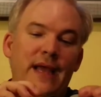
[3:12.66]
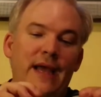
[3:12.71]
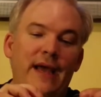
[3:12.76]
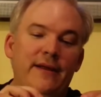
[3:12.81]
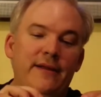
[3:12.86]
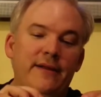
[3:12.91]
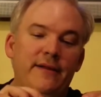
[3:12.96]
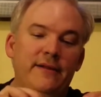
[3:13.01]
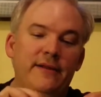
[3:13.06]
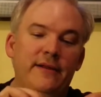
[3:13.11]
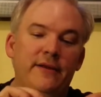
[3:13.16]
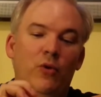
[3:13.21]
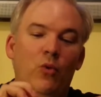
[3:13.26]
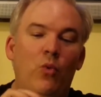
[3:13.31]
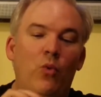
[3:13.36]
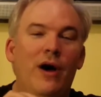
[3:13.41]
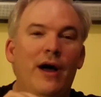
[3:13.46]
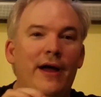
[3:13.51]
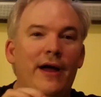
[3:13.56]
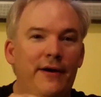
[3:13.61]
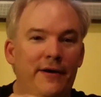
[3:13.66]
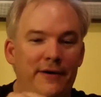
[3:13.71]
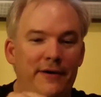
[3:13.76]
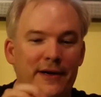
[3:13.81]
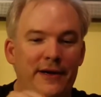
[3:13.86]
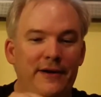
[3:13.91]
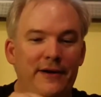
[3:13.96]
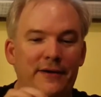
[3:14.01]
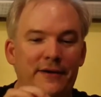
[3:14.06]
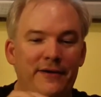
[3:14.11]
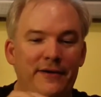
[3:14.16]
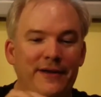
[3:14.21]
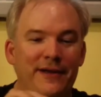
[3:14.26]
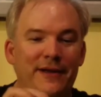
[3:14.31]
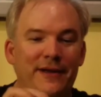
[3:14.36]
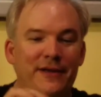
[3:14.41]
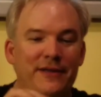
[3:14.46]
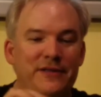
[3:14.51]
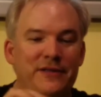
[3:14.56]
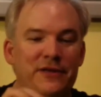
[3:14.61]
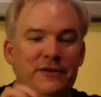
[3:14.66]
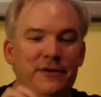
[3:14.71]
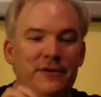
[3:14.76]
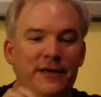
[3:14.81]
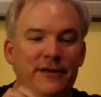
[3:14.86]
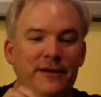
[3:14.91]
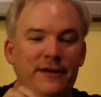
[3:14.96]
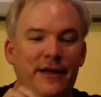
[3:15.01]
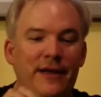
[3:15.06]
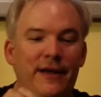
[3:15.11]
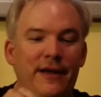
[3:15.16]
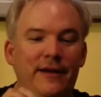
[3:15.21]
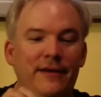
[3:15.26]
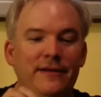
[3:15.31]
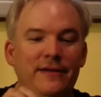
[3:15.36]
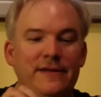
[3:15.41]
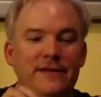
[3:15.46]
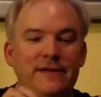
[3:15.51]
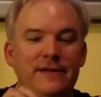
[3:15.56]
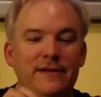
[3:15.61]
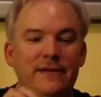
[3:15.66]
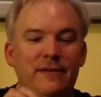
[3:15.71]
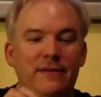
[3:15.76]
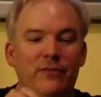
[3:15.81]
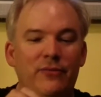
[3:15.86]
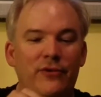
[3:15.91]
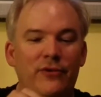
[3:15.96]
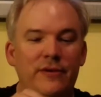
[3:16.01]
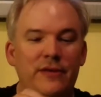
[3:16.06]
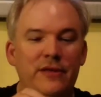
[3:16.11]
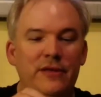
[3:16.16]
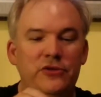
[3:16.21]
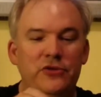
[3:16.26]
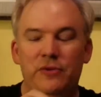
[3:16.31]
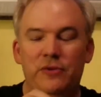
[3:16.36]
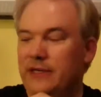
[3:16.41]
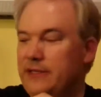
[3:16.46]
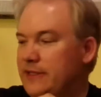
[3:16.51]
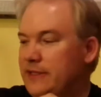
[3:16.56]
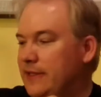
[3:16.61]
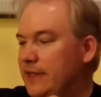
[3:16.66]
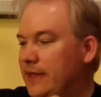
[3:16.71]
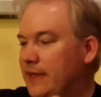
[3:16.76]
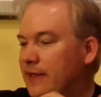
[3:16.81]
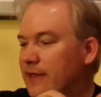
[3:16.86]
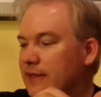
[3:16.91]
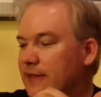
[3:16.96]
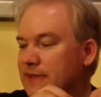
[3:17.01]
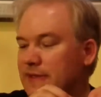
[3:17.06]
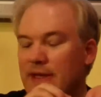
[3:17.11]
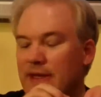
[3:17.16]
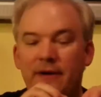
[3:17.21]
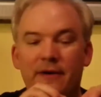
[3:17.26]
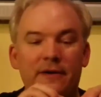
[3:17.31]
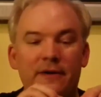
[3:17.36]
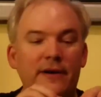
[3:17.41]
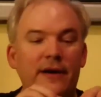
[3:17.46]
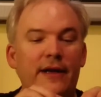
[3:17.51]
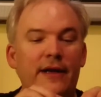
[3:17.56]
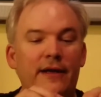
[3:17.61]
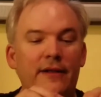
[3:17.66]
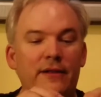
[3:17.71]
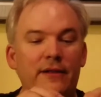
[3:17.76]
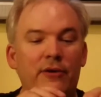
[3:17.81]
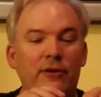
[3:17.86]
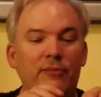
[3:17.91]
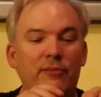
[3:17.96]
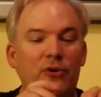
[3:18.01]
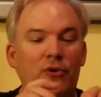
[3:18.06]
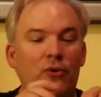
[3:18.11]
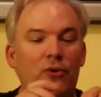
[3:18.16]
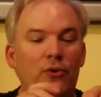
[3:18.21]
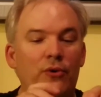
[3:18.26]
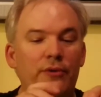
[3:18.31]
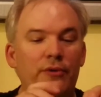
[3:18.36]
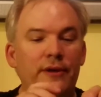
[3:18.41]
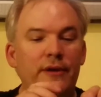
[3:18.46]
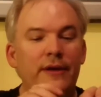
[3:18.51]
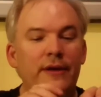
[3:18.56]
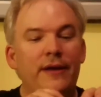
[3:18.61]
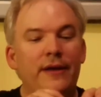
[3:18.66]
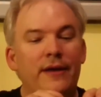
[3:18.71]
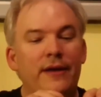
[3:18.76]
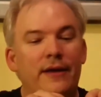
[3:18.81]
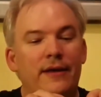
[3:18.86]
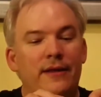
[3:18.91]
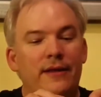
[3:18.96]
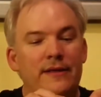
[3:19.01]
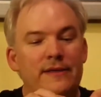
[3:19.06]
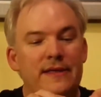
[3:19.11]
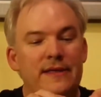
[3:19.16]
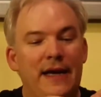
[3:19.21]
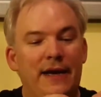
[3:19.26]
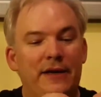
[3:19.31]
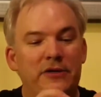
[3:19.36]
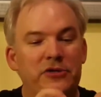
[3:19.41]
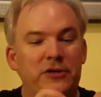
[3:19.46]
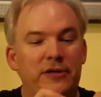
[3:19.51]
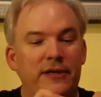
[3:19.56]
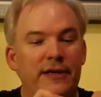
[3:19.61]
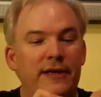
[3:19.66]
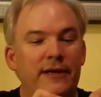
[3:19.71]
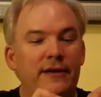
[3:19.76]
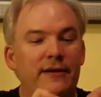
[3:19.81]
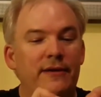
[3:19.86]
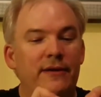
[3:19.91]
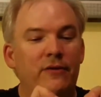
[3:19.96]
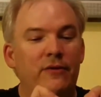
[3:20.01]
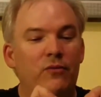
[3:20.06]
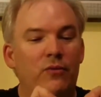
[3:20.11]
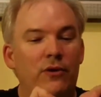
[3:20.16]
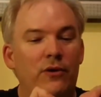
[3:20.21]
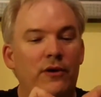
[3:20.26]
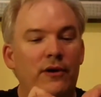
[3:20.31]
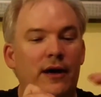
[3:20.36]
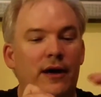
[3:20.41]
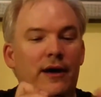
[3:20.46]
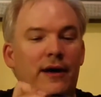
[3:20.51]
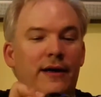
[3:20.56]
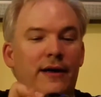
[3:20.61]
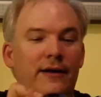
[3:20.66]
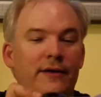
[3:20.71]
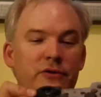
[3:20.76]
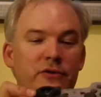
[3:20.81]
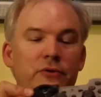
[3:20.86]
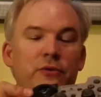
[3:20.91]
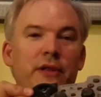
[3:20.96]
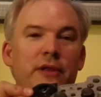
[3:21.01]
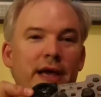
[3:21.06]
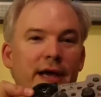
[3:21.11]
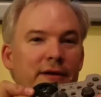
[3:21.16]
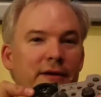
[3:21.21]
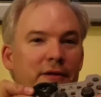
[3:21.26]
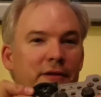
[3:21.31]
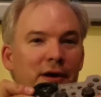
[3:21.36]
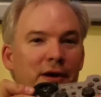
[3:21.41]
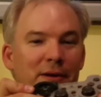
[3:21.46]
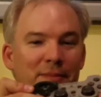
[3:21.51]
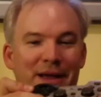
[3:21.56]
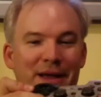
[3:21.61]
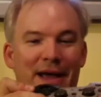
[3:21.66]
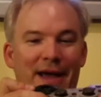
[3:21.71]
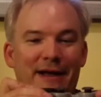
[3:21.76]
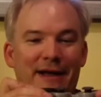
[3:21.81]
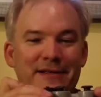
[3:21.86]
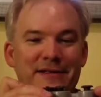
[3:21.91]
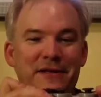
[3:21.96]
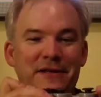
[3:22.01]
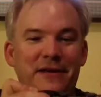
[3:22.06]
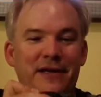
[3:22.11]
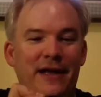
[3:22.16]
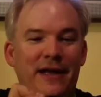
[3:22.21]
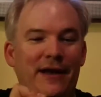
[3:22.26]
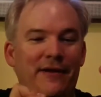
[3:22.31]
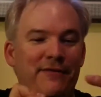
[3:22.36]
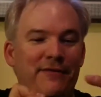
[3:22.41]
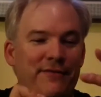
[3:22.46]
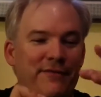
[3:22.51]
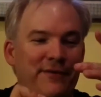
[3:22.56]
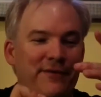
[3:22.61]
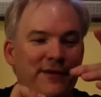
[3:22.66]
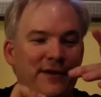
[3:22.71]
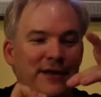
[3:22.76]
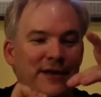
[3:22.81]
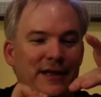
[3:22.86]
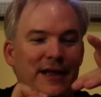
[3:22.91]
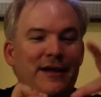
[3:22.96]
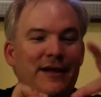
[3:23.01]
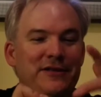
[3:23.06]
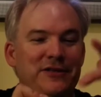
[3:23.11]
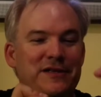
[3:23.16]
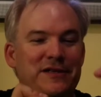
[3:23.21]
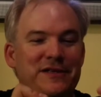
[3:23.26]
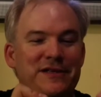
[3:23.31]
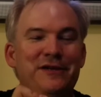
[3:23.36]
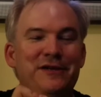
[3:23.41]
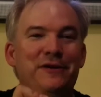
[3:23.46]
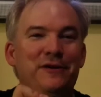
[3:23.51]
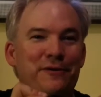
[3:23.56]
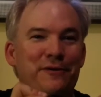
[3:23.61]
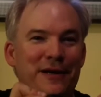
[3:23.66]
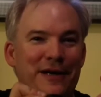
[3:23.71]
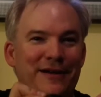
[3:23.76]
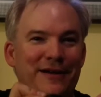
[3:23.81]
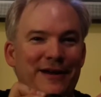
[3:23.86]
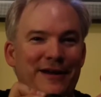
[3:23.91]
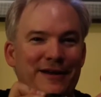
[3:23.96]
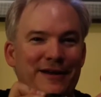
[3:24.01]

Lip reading: added a little wire here to it and put the joystick in the center, and lo and behold, this actually could work on a dual analog pad. So you can have not just two